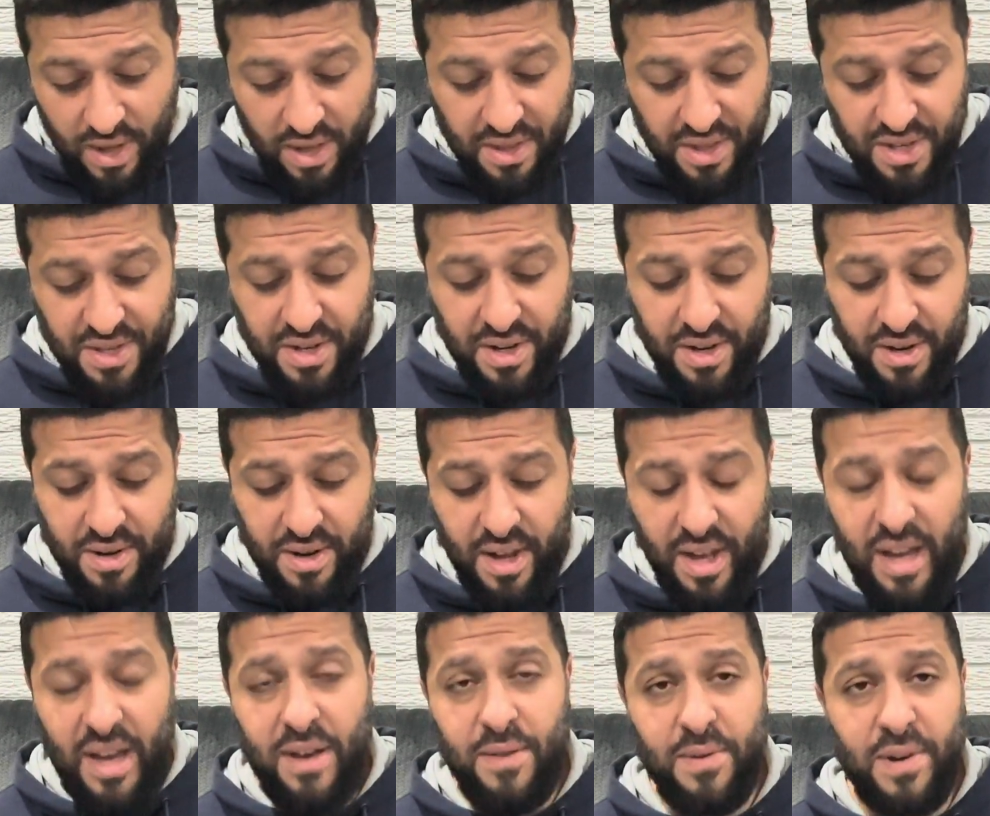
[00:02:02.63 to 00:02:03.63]
This year,
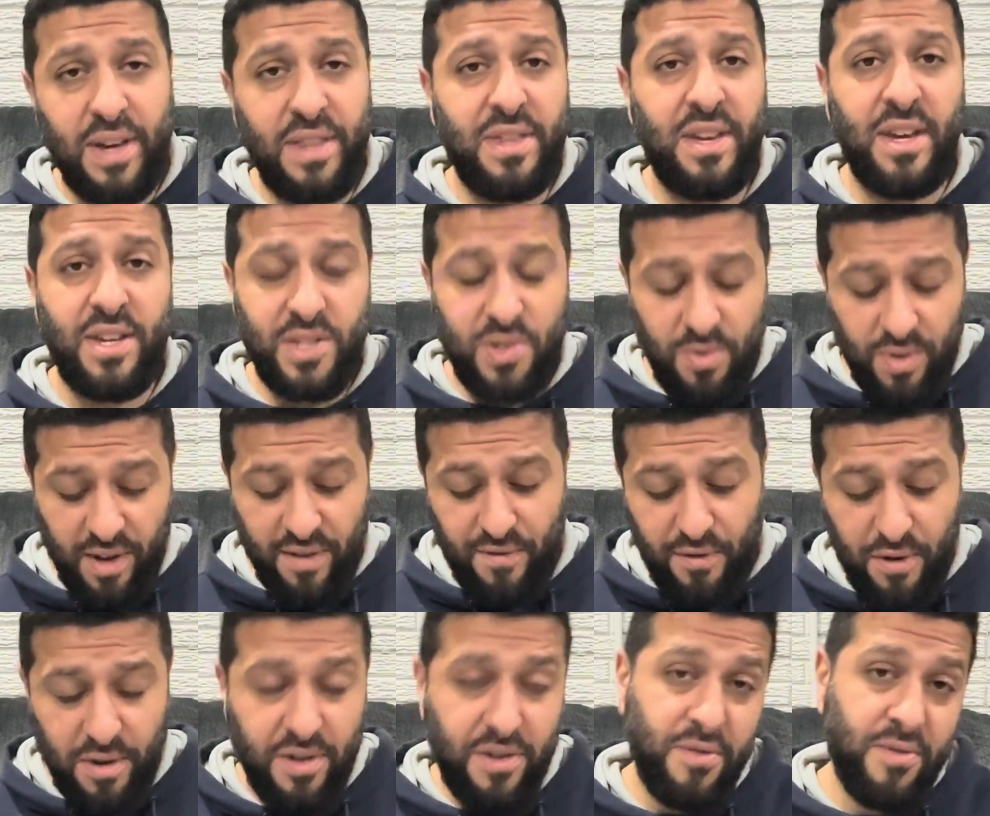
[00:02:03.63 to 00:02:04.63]
we got the S
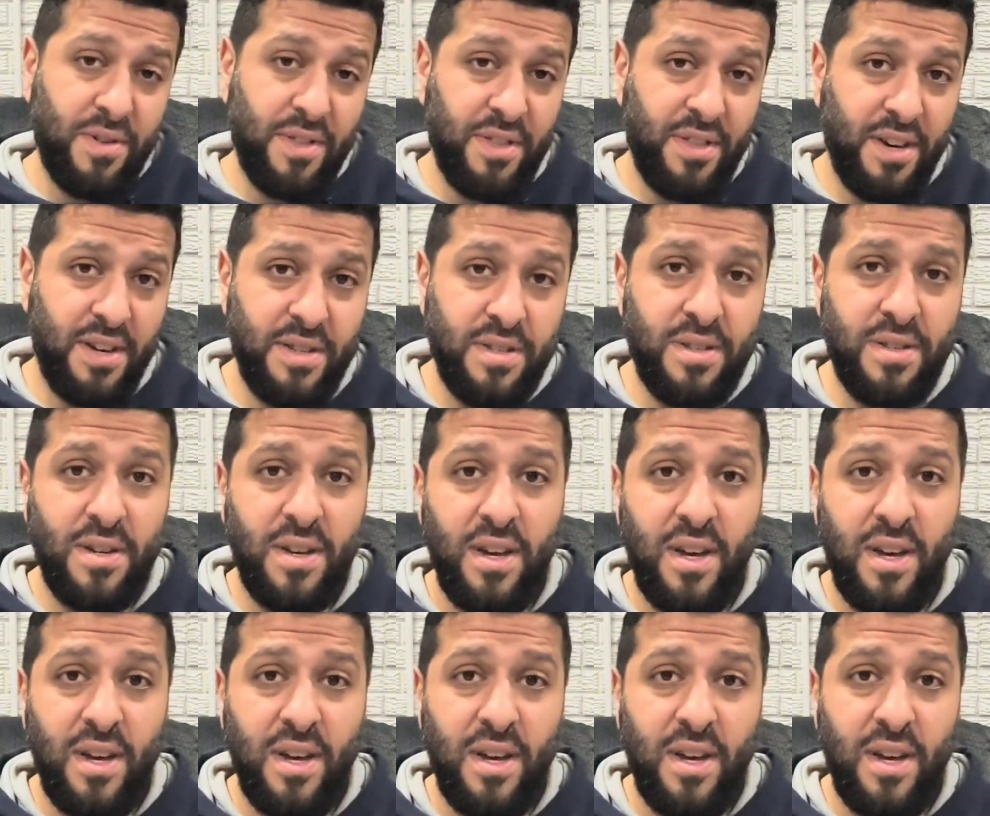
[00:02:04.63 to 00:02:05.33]
twenty-four doing this